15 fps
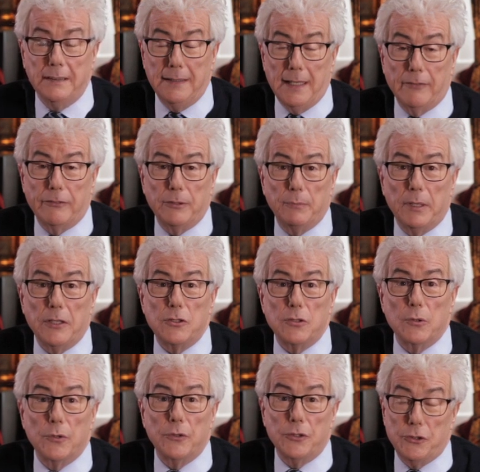I have to make
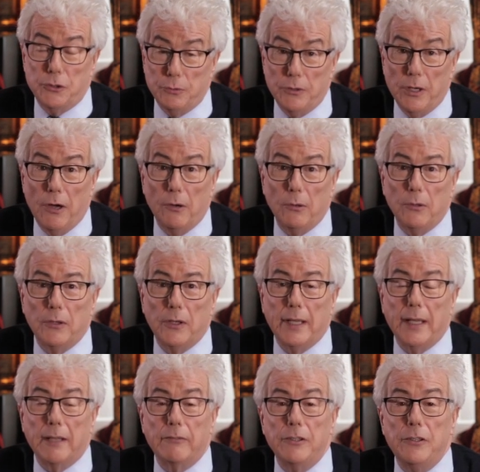sure that you know
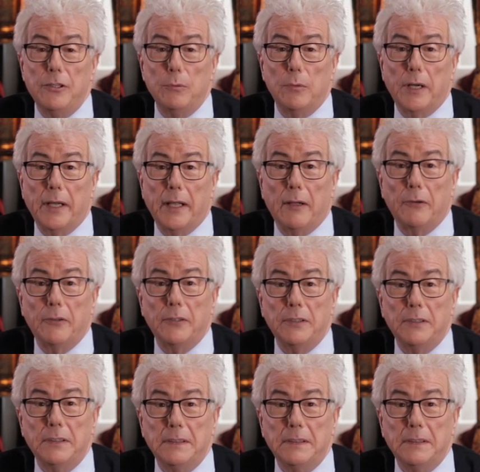I have a new one out.